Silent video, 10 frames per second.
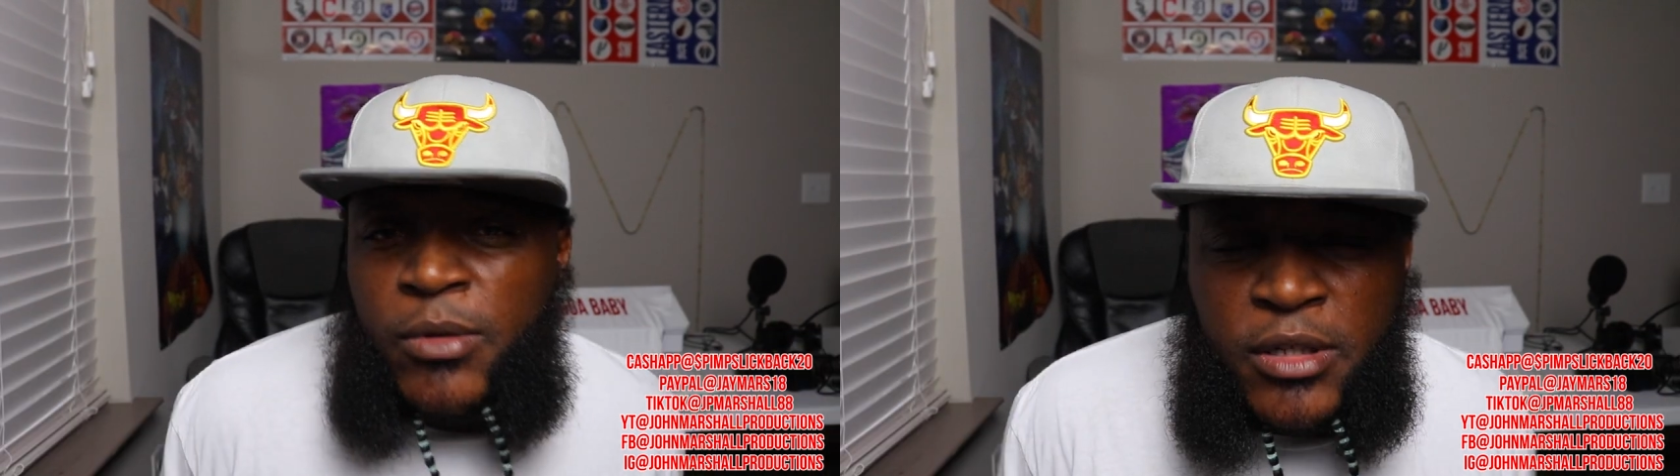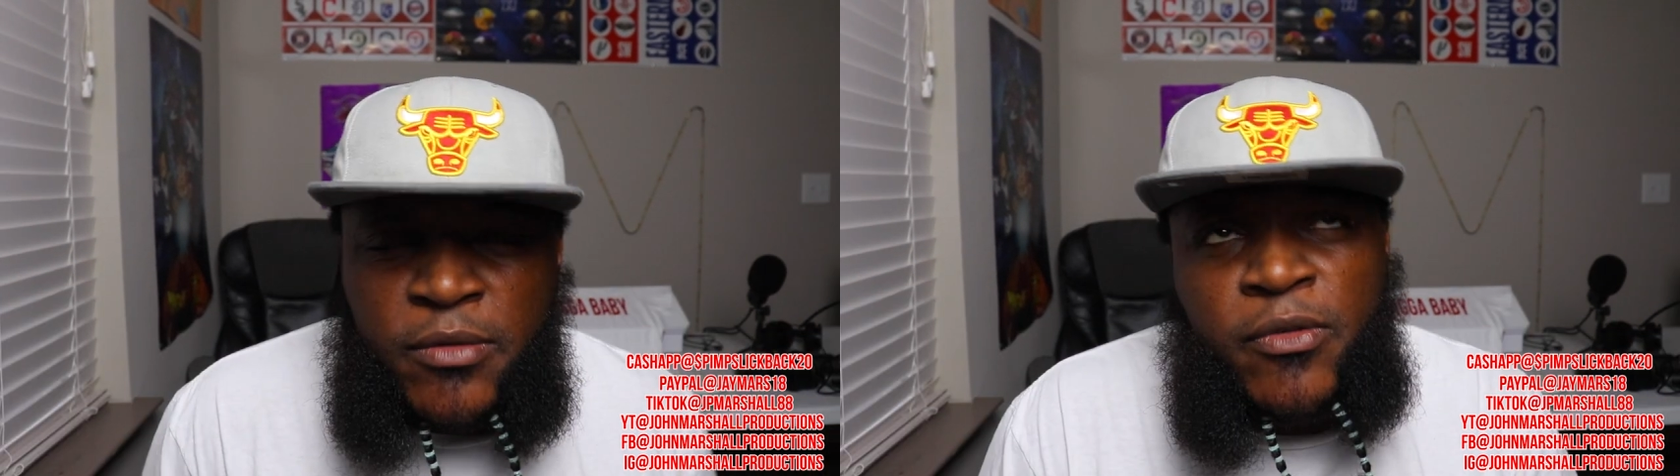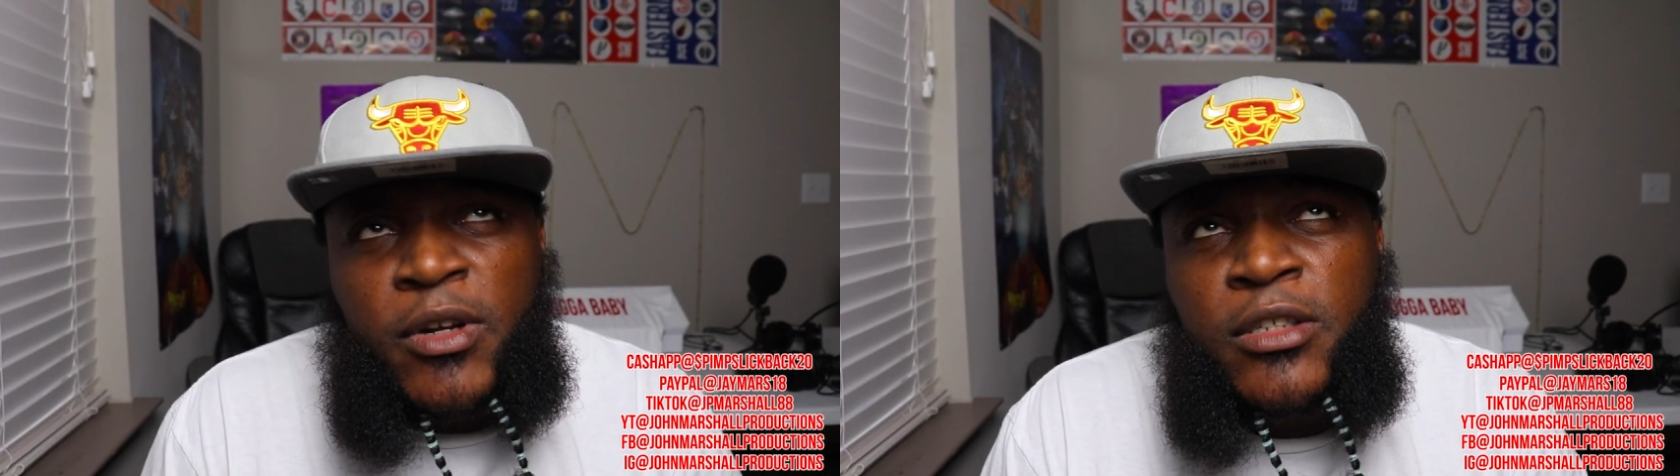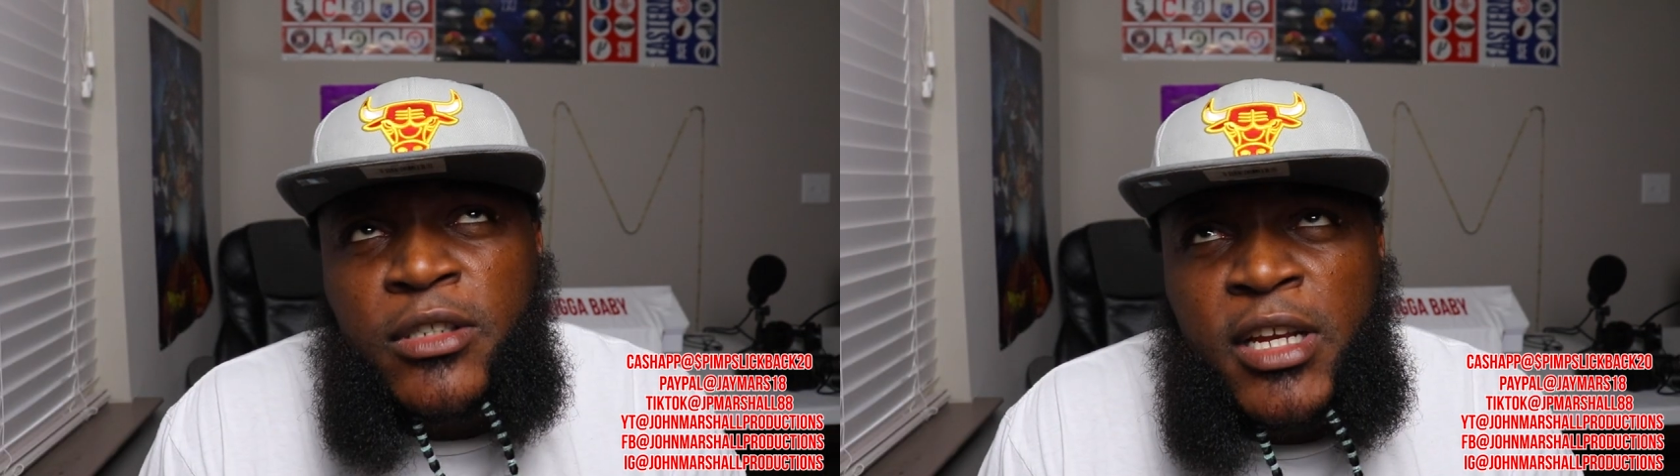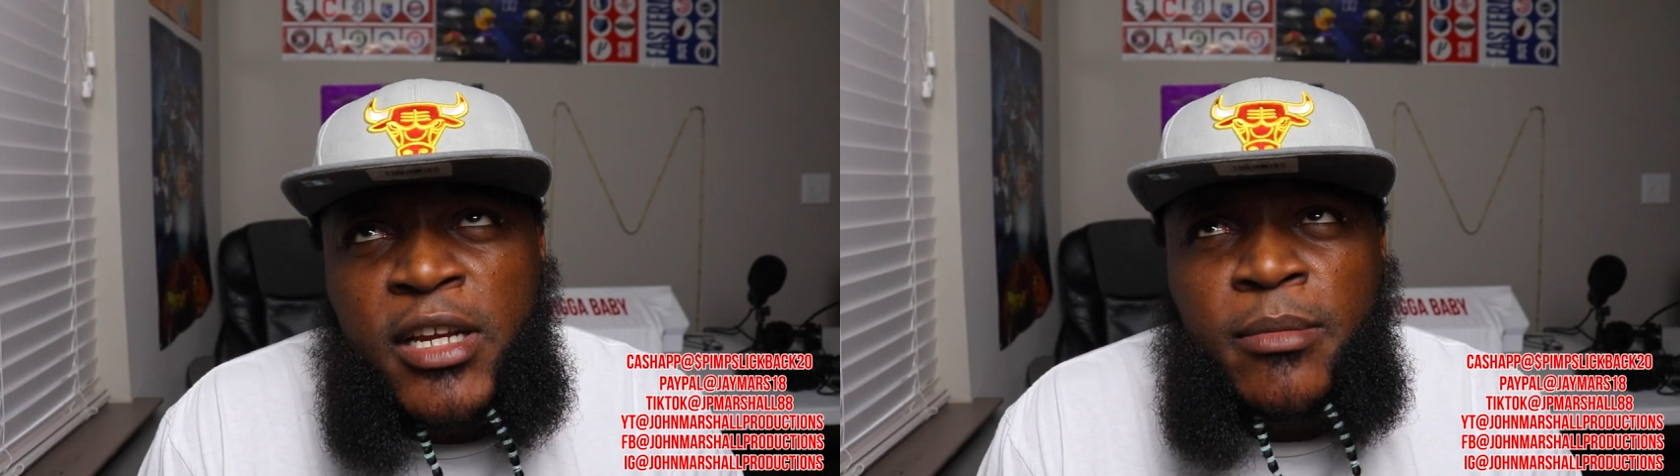with the
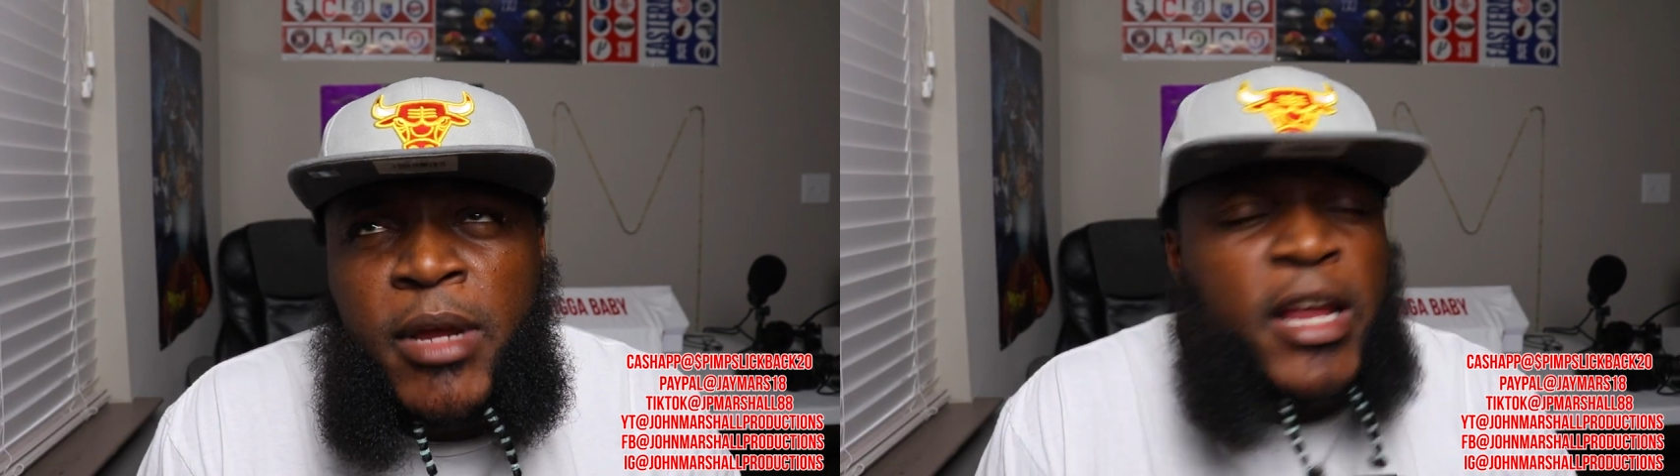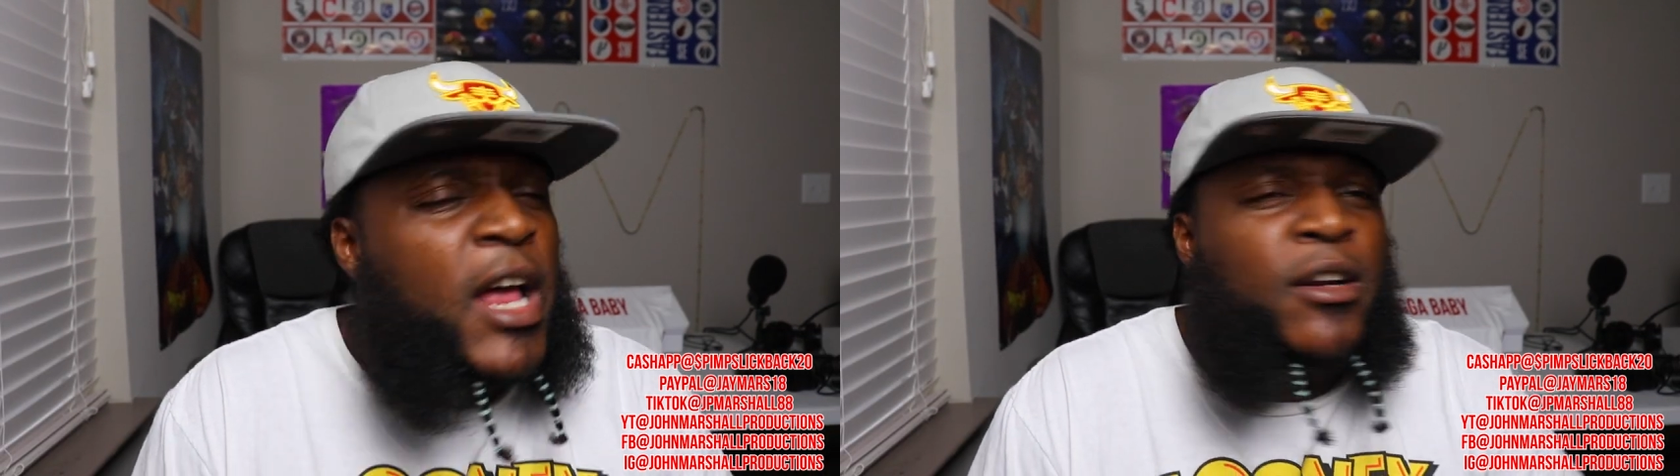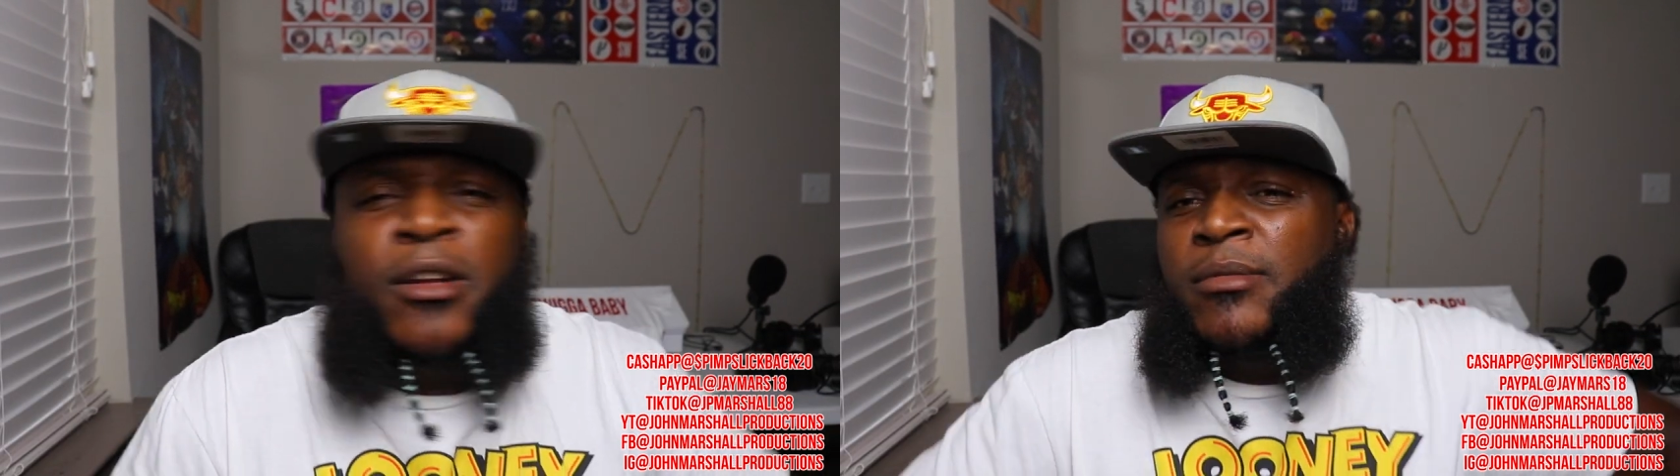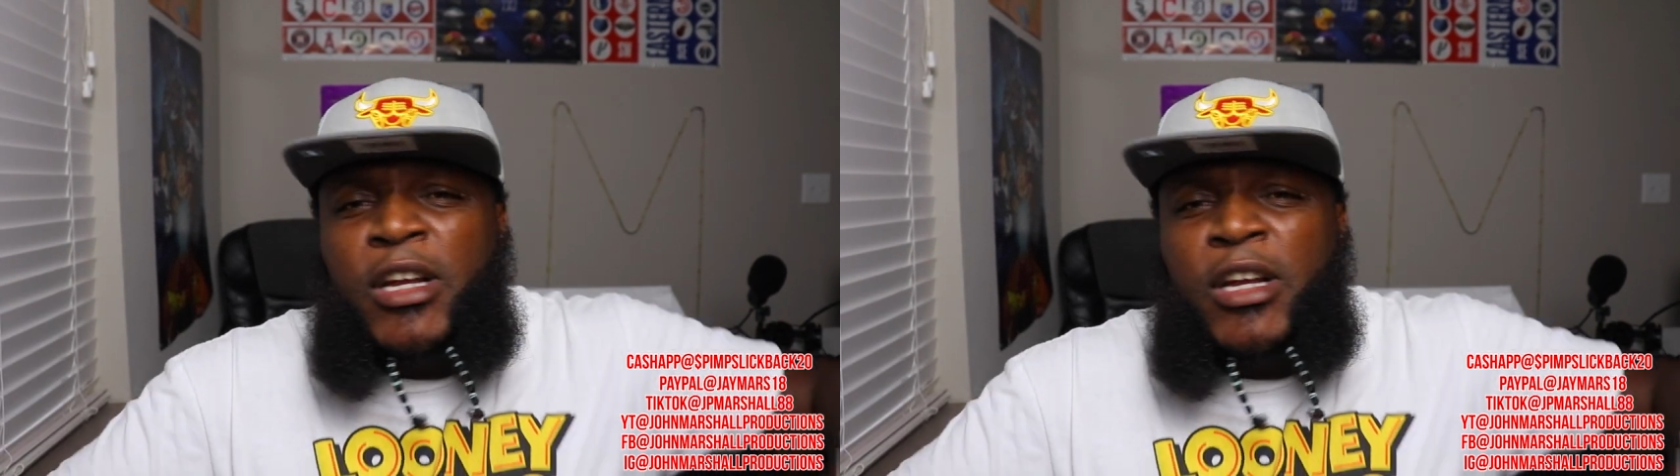first name, hey, I don't know.